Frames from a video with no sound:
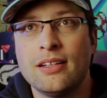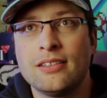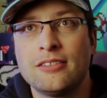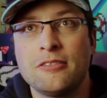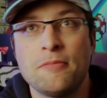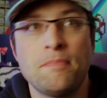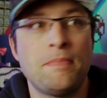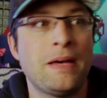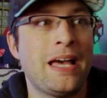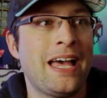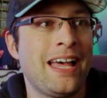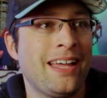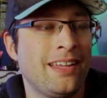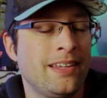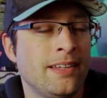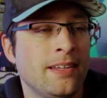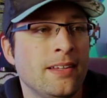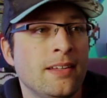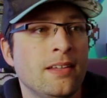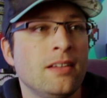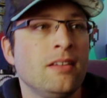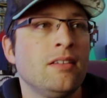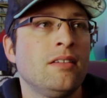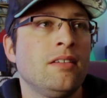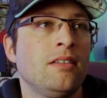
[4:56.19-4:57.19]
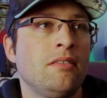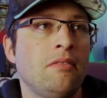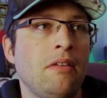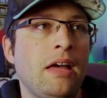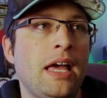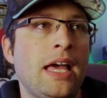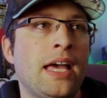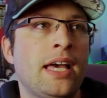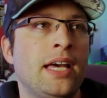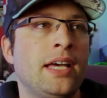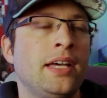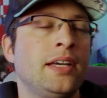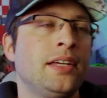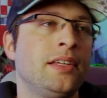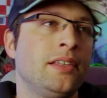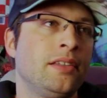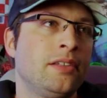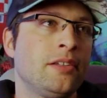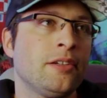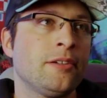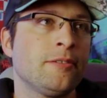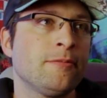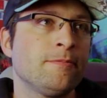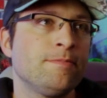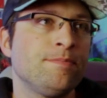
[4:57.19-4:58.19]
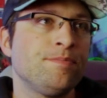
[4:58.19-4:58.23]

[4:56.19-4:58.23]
Tibet and